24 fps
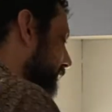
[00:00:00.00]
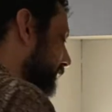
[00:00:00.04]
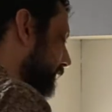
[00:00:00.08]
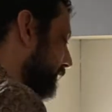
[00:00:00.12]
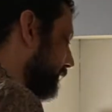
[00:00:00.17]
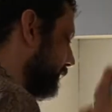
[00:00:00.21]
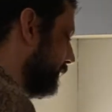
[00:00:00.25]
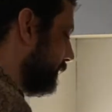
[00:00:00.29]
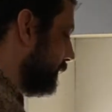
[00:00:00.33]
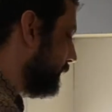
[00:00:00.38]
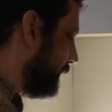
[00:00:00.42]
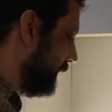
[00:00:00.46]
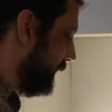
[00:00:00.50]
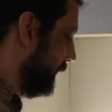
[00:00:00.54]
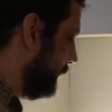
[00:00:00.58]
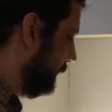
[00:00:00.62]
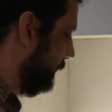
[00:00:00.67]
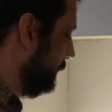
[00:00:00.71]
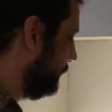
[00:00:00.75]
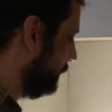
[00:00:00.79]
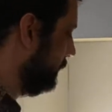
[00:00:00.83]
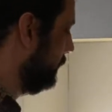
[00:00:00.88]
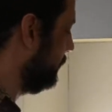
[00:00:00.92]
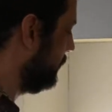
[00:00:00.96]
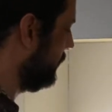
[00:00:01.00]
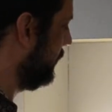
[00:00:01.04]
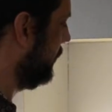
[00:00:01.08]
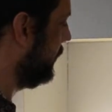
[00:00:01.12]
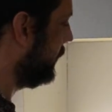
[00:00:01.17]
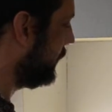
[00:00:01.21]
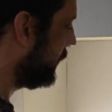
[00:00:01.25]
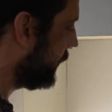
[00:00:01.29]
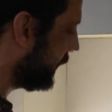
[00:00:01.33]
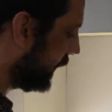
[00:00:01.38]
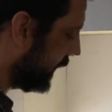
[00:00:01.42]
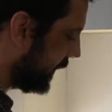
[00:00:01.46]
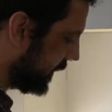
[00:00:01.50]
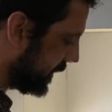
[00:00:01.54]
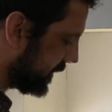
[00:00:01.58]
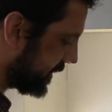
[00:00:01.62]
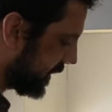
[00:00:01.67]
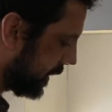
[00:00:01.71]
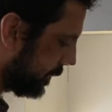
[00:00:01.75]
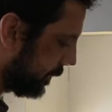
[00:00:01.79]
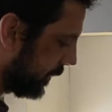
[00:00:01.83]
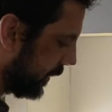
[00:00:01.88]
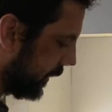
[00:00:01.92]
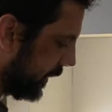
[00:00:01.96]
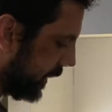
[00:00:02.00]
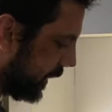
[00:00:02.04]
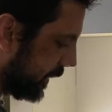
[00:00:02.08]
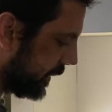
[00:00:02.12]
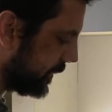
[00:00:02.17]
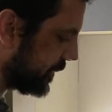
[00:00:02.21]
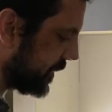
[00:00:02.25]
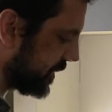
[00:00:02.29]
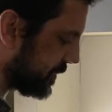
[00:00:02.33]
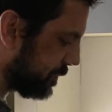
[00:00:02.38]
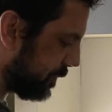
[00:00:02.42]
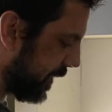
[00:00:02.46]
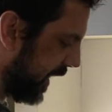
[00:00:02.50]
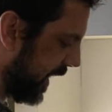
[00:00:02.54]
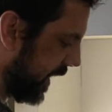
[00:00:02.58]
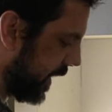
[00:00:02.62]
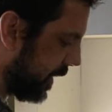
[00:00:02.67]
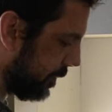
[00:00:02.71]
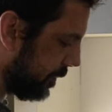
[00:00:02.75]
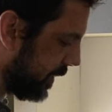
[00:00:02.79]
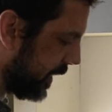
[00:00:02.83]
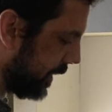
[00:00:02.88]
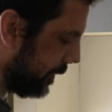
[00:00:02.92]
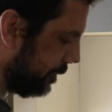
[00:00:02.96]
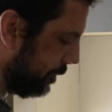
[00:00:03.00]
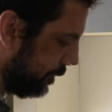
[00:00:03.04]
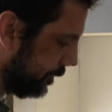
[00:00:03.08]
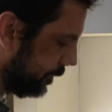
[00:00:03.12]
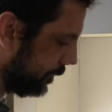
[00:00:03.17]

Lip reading: to do is I'm going to just pan them up,